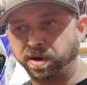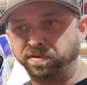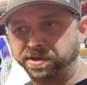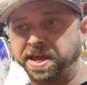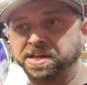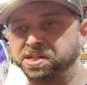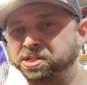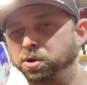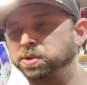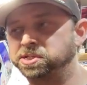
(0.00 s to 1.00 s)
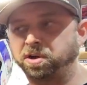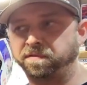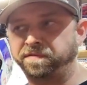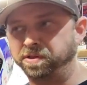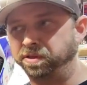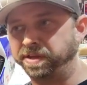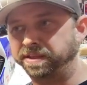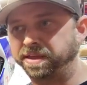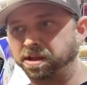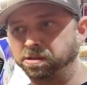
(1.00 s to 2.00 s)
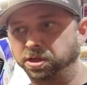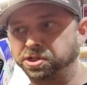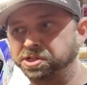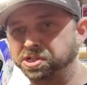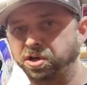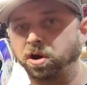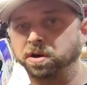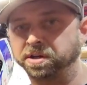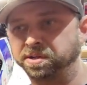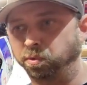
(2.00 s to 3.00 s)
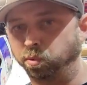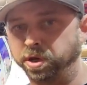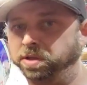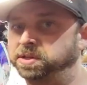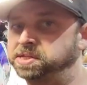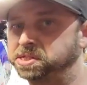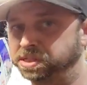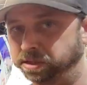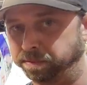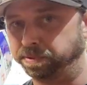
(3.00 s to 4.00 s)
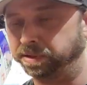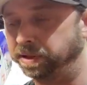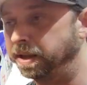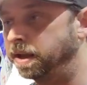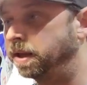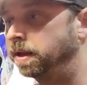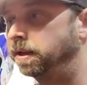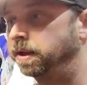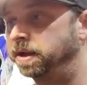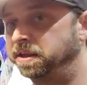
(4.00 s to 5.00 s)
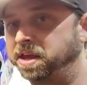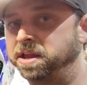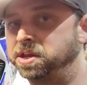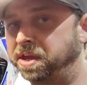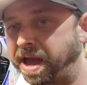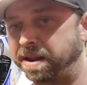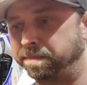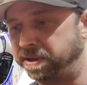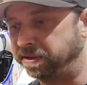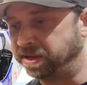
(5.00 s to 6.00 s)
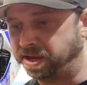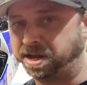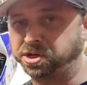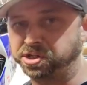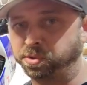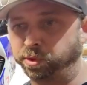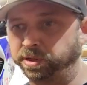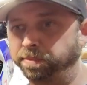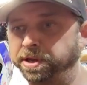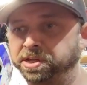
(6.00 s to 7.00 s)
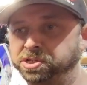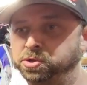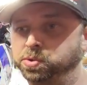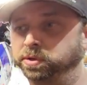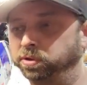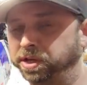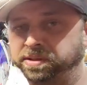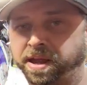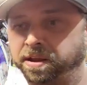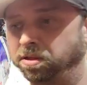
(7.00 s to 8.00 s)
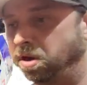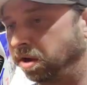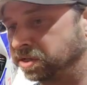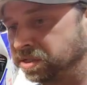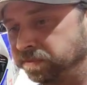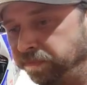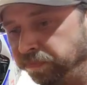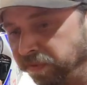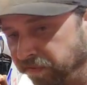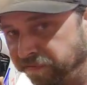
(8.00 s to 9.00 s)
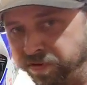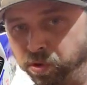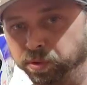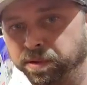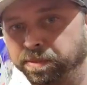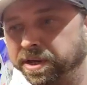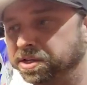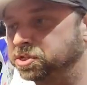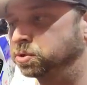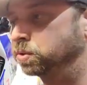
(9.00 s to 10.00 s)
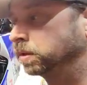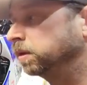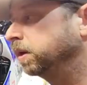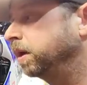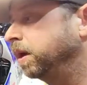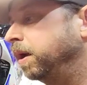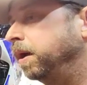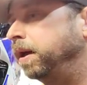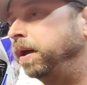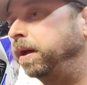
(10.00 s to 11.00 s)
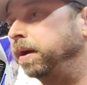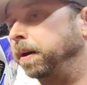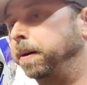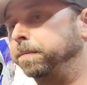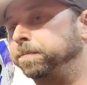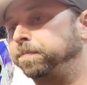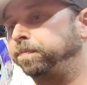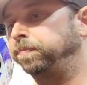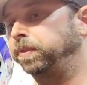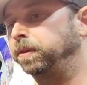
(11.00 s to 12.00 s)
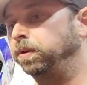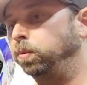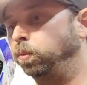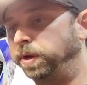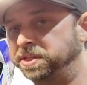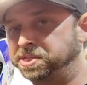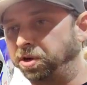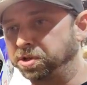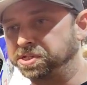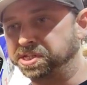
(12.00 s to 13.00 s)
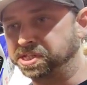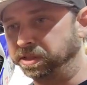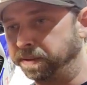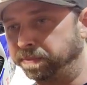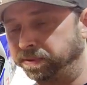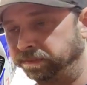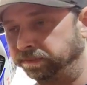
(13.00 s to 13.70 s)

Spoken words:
whatever it takes until we start feeling like that clutch is starting to really slip. And again, you got to be conscious of what the bike is doing. Look at data logs, feel what the bike is doing. When it starts to slip,